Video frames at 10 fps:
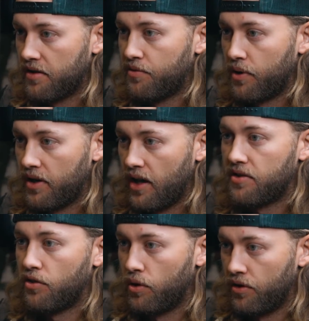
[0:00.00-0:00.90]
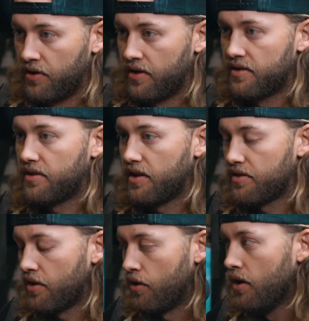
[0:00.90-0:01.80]
his 40 days in the wilderness. And
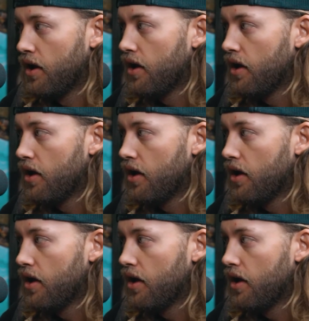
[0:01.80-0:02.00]
so...